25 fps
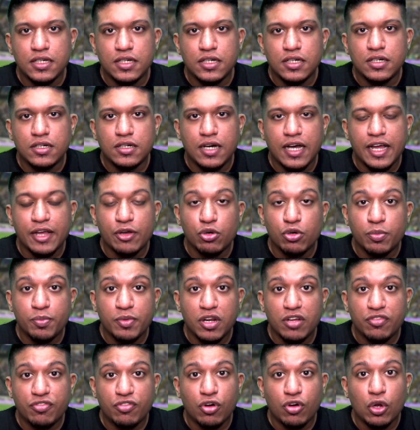I hope
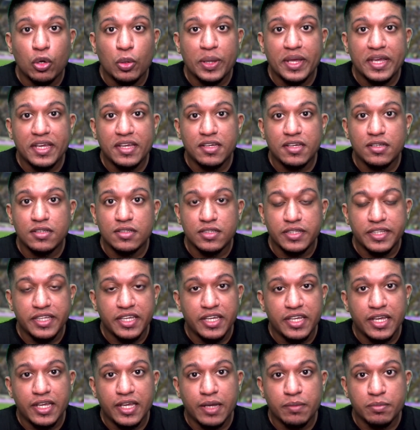you are following
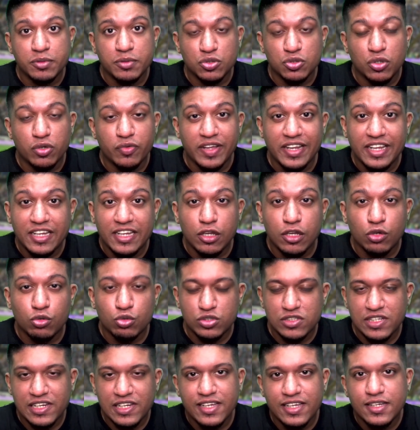the episode very
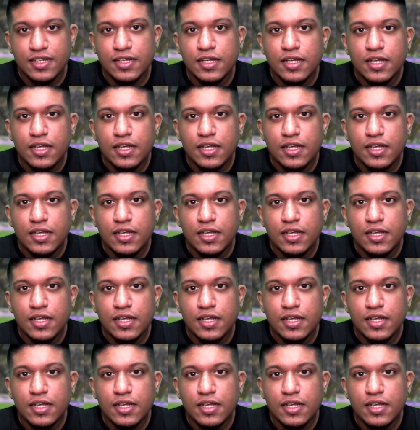closely.